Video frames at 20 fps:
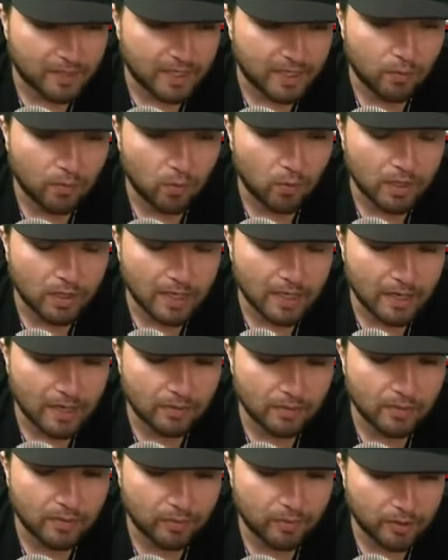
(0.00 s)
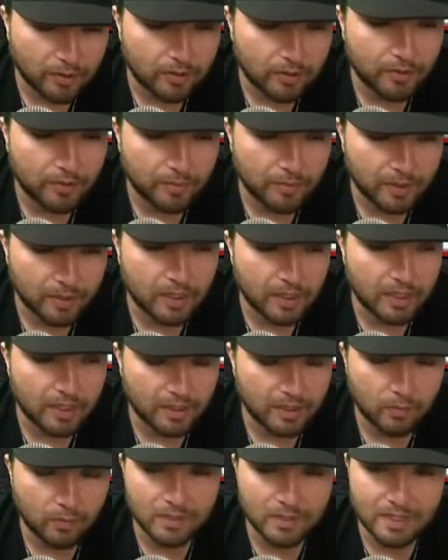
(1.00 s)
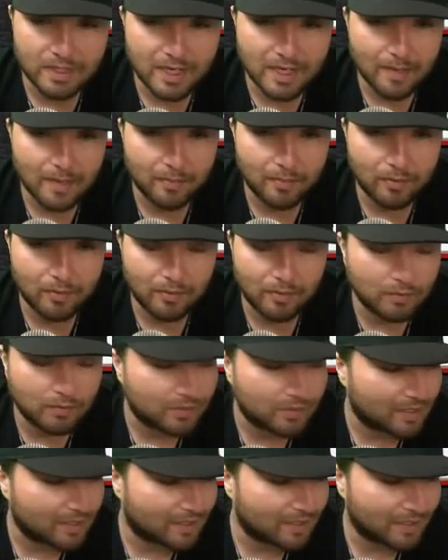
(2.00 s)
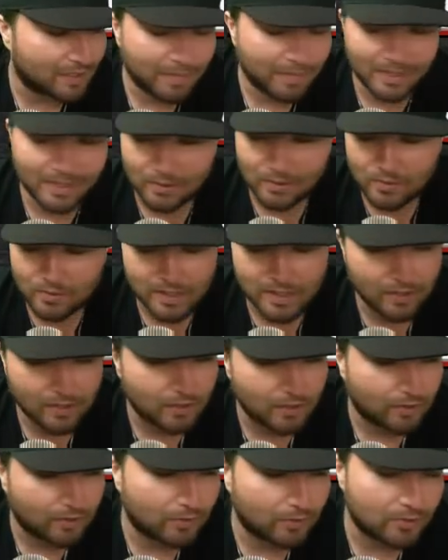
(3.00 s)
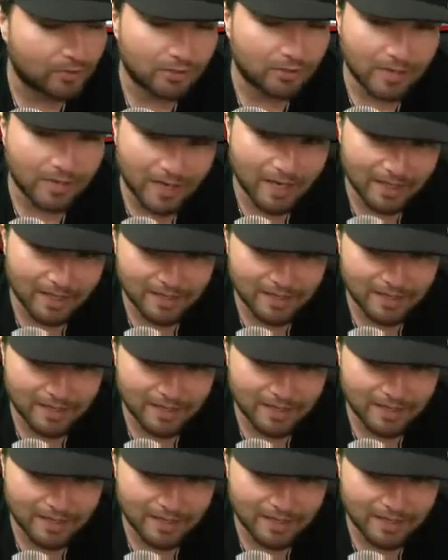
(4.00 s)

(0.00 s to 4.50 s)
They had one guy who did pretty good in the beginning, and once he got pulled, it was just, dudes that couldn't throw strikes.